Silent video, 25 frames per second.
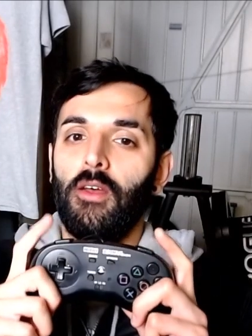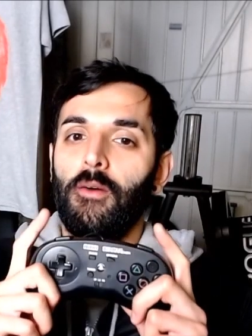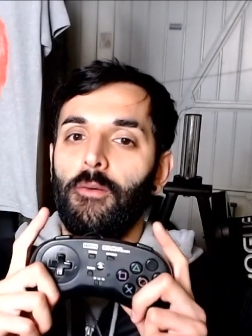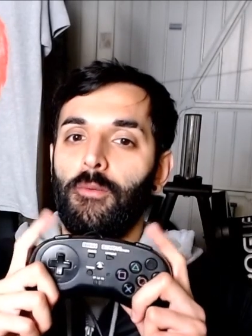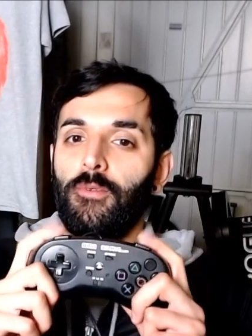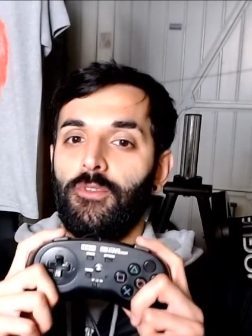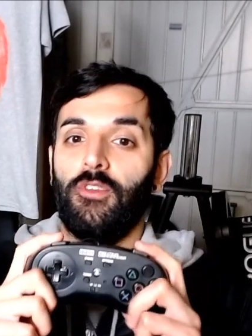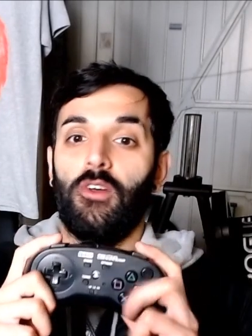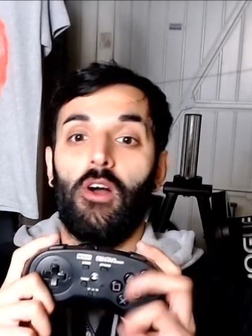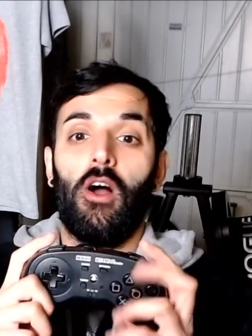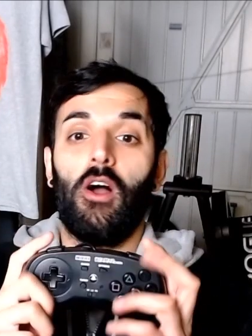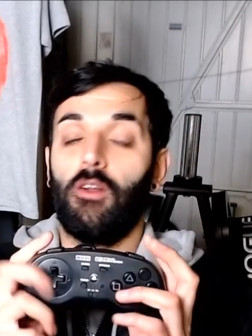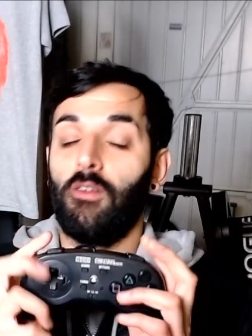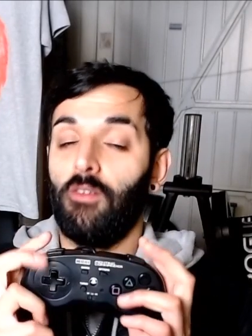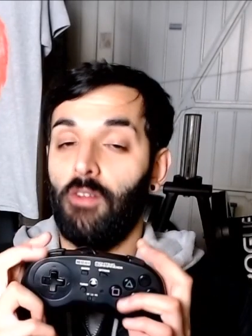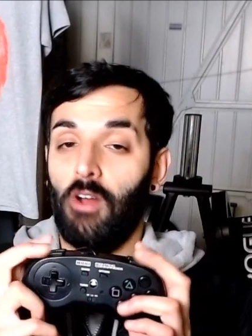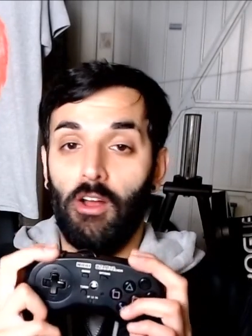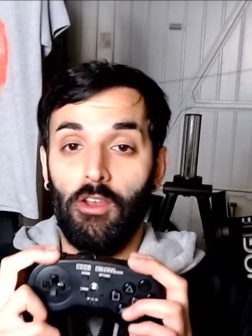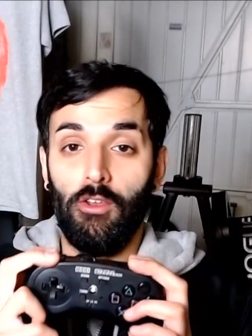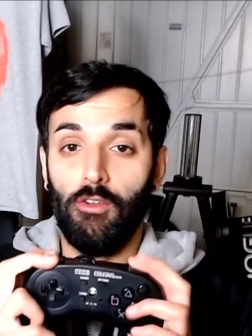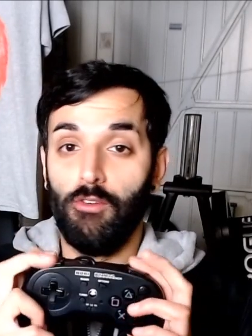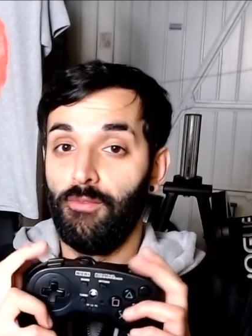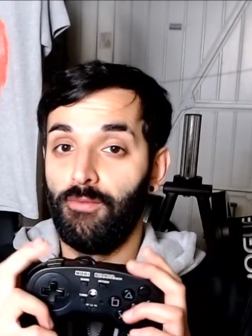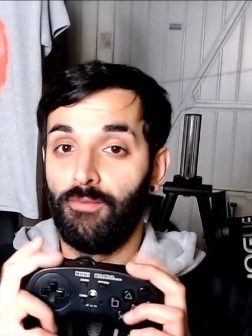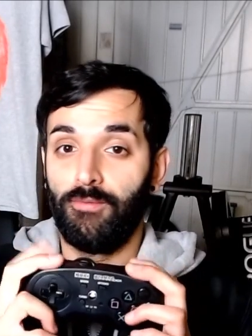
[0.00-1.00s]
So
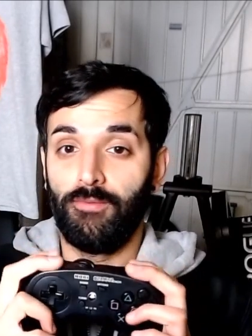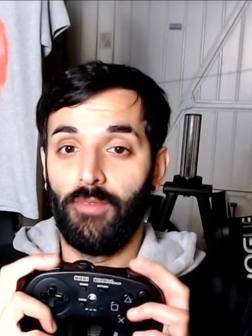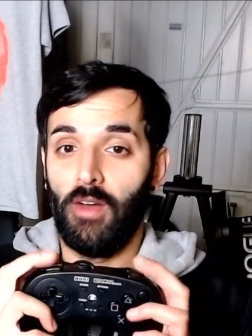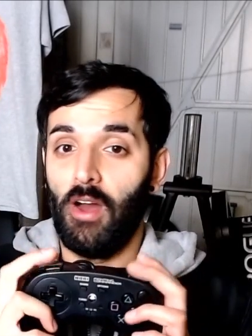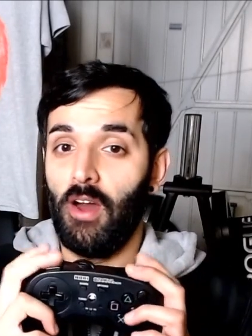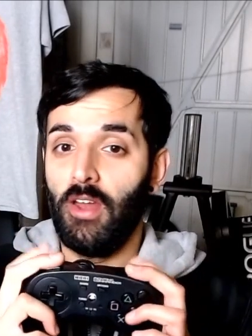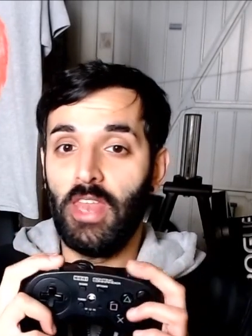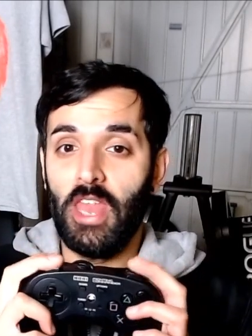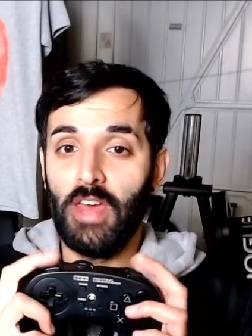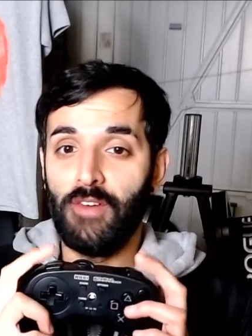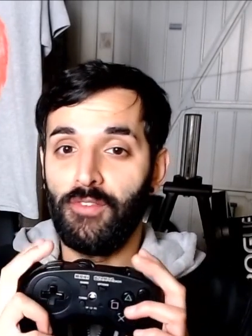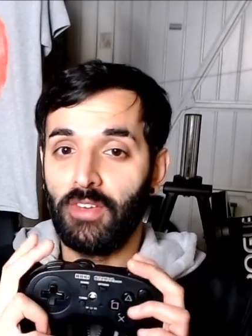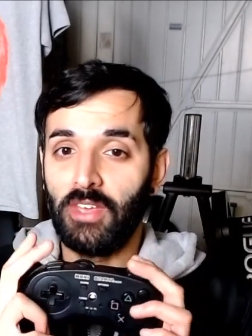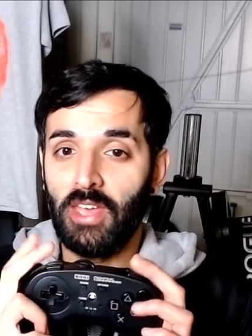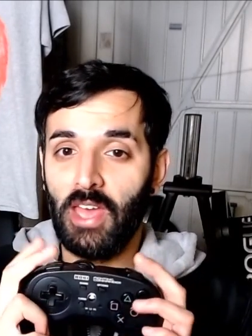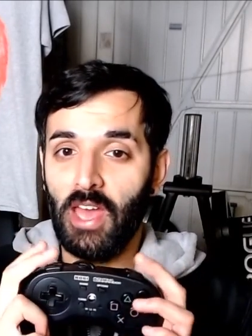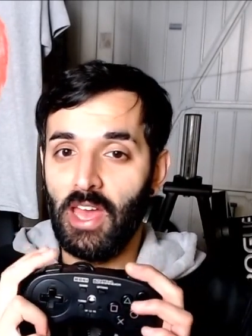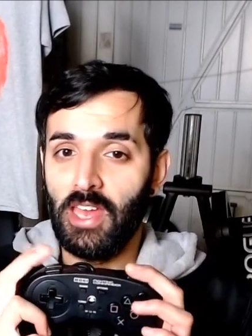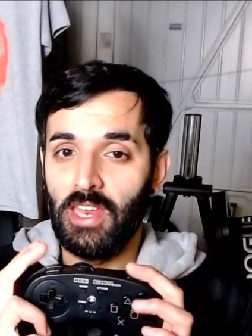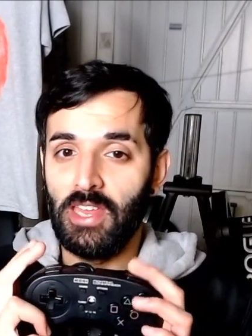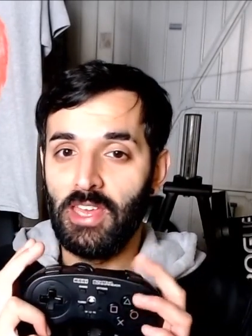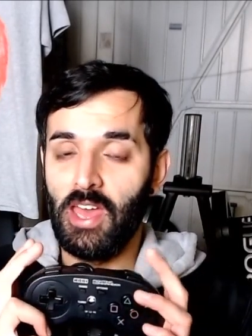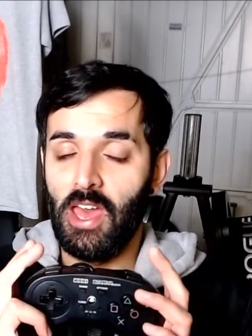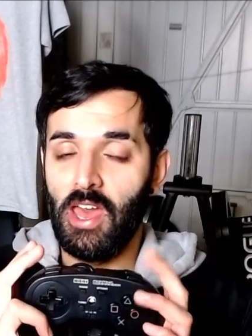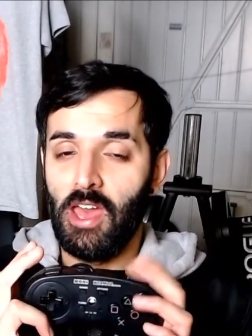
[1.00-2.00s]
I never get
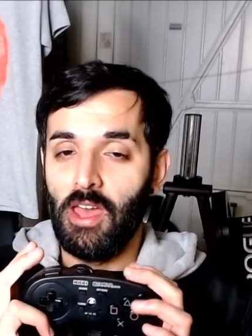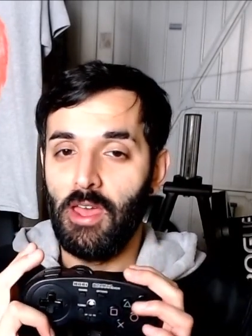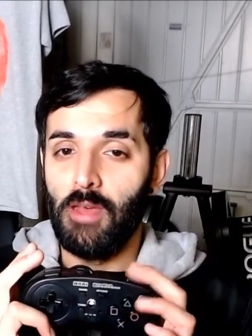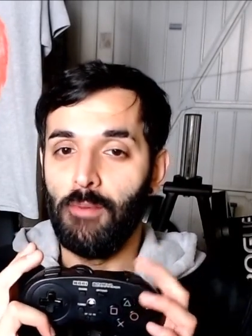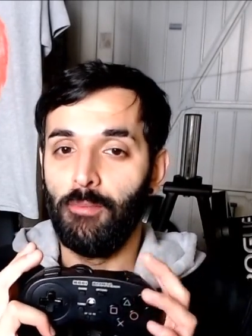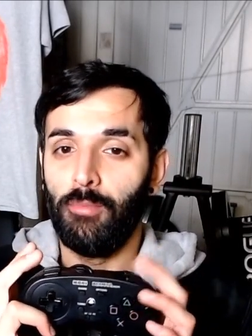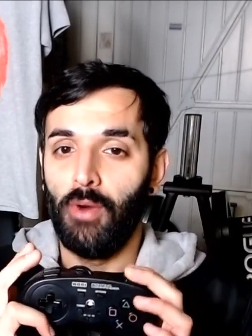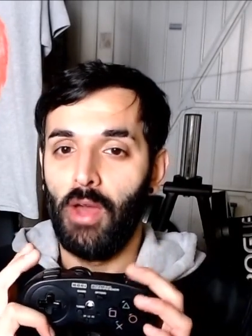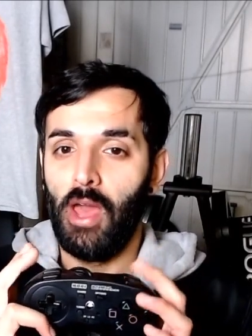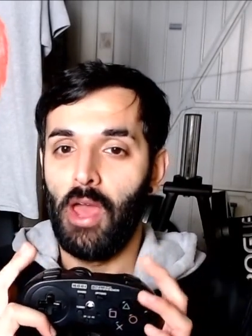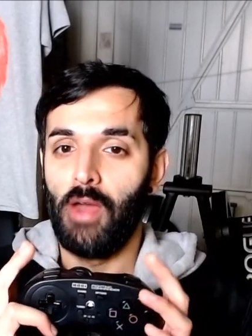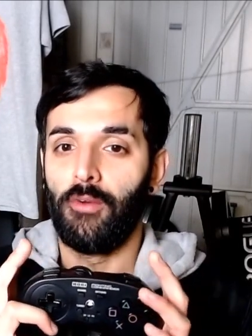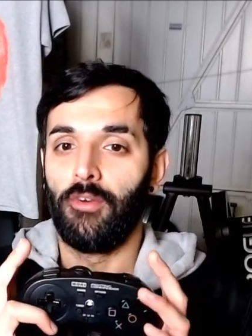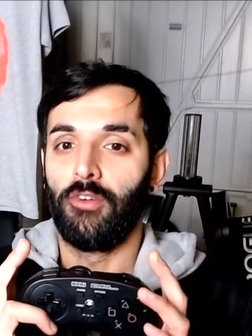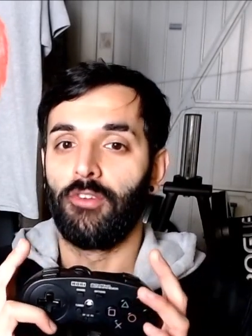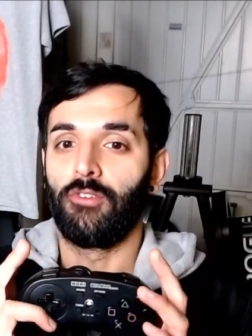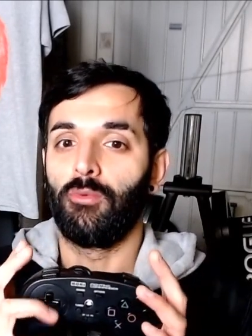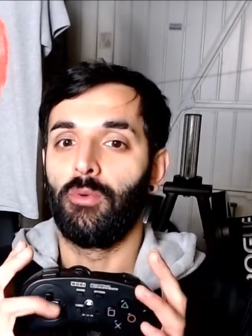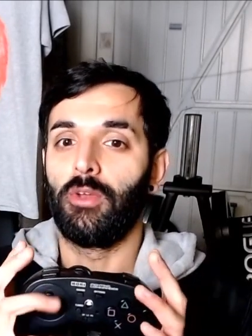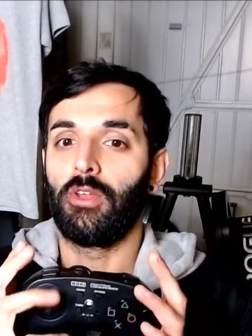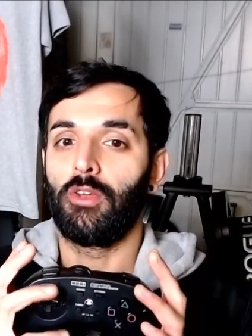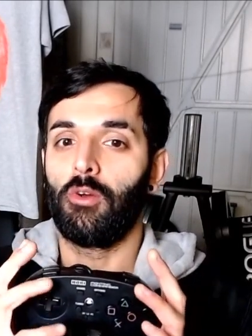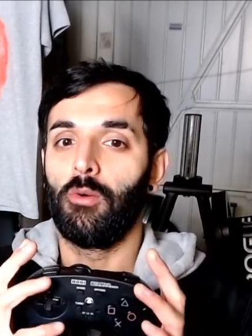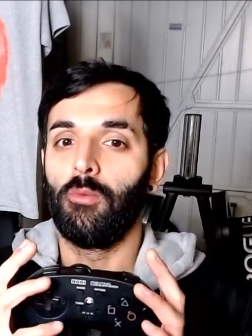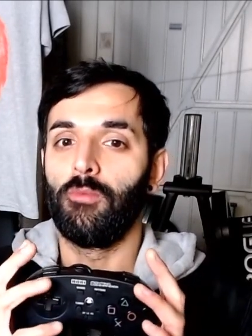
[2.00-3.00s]
any input errors
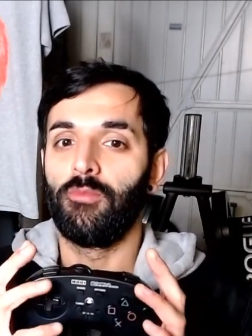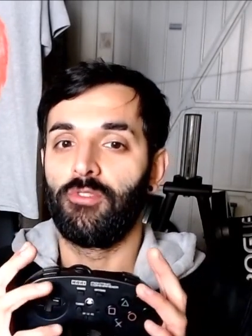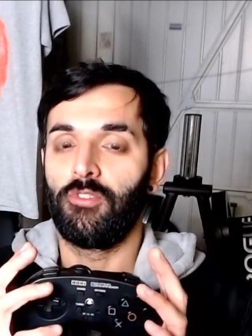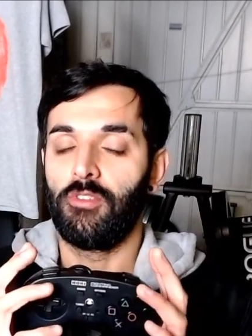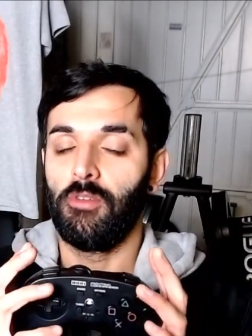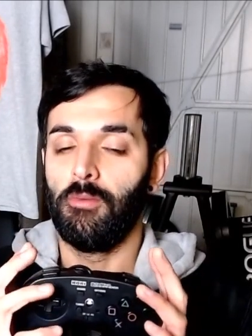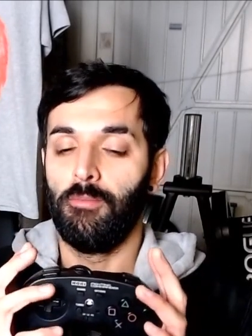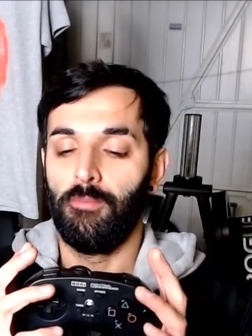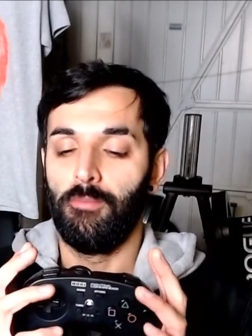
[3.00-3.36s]
when it comes to